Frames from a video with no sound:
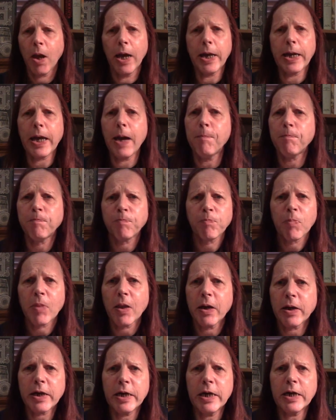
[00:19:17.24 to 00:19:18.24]
Again,
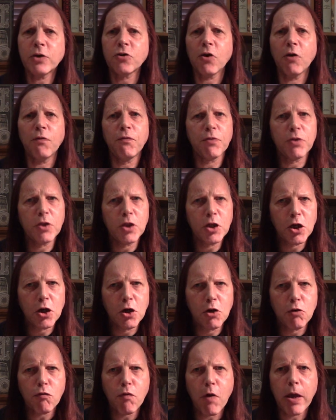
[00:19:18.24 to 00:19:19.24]
kicks off with the
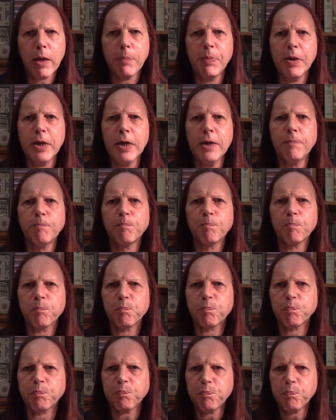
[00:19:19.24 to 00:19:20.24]
grapey
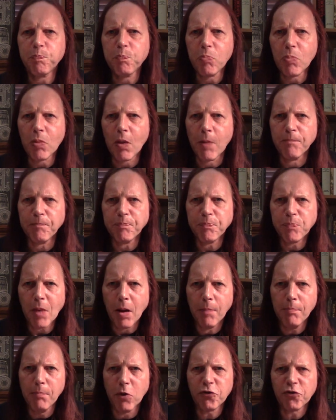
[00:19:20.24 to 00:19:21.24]

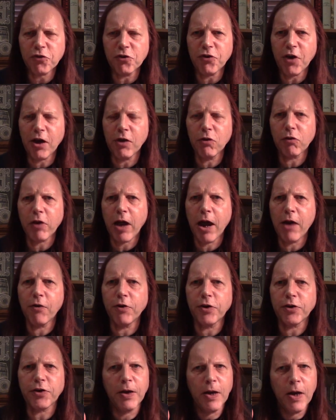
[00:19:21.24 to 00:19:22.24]
Moscatel
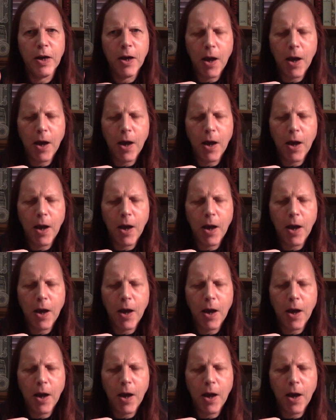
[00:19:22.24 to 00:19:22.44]
character,